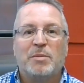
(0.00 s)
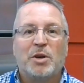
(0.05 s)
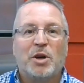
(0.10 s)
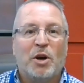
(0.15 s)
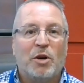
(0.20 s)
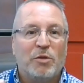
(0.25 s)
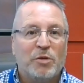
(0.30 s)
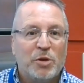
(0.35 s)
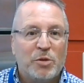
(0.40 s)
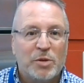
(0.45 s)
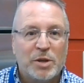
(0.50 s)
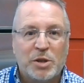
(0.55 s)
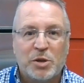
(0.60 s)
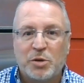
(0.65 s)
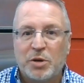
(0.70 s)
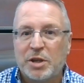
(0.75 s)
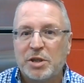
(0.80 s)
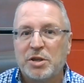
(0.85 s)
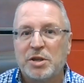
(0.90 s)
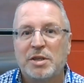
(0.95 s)
COVID
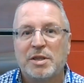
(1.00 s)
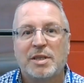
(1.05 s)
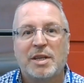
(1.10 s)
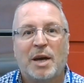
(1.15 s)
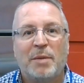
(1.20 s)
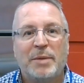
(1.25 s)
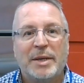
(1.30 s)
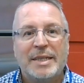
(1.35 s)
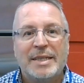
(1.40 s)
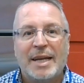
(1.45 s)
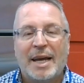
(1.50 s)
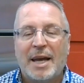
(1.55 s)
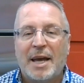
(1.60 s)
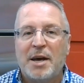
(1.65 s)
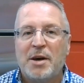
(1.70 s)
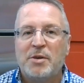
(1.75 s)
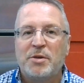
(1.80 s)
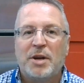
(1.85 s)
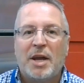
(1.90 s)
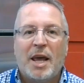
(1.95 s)
restrictions coming
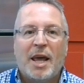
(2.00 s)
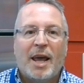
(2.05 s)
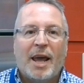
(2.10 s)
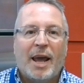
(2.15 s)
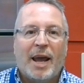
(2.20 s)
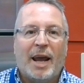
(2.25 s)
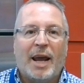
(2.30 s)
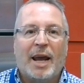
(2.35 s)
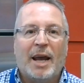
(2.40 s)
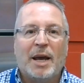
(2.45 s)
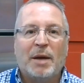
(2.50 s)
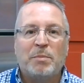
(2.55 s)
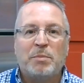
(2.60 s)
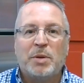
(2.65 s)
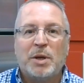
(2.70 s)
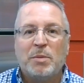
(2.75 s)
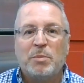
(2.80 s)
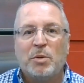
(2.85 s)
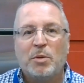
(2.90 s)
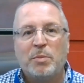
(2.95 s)
down and
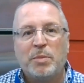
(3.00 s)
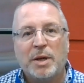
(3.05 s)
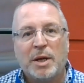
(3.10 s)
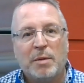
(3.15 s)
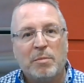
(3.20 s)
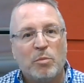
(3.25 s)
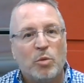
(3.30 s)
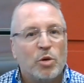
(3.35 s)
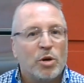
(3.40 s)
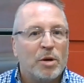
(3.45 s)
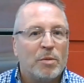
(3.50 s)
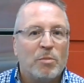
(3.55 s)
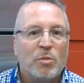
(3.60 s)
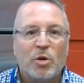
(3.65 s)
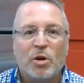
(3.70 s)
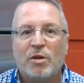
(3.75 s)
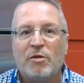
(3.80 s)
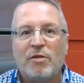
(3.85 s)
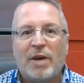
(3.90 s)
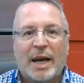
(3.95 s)
people being more and
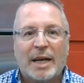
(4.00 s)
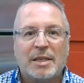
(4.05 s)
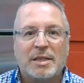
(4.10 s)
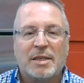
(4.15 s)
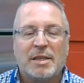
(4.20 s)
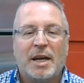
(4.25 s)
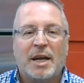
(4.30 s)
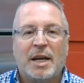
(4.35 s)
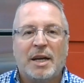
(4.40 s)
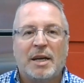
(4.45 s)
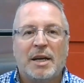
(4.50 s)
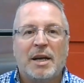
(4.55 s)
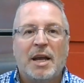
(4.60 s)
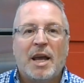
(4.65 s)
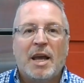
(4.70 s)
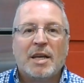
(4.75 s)
more vaccinated.